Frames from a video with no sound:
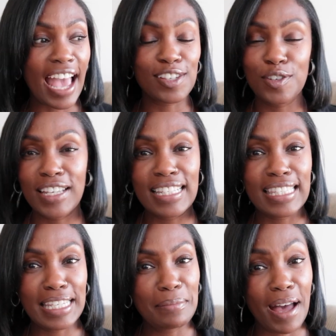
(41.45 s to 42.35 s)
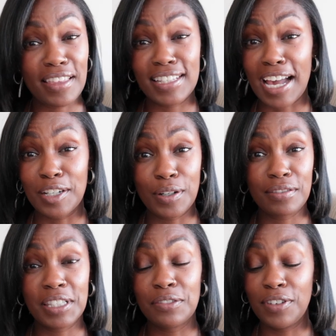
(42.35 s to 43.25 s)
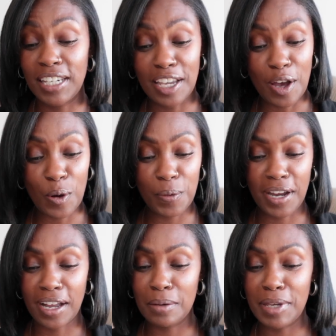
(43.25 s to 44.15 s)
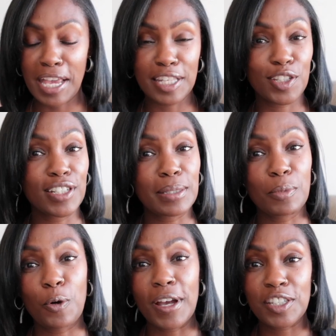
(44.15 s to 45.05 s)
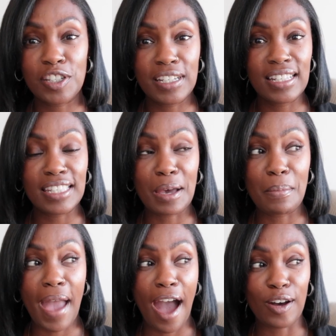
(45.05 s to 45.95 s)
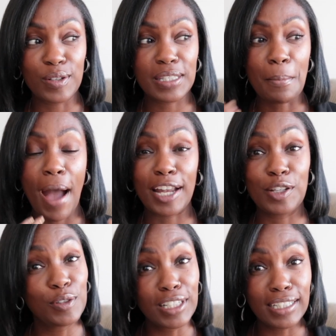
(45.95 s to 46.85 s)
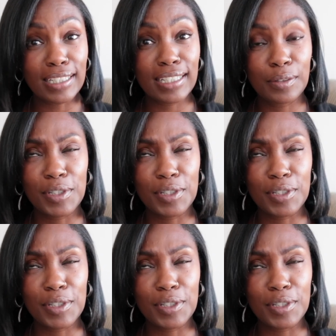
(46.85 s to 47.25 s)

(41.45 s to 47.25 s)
As you can see by the title of this video, we are gonna be answering some questions about my new look,